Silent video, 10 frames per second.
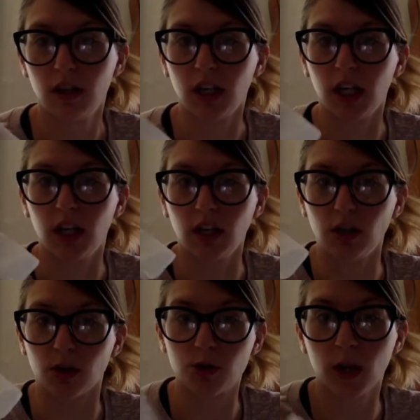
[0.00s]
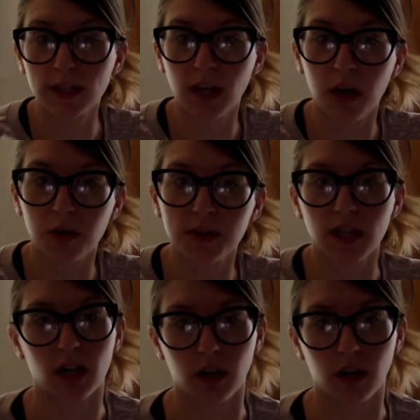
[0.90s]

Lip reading: in your trig skills and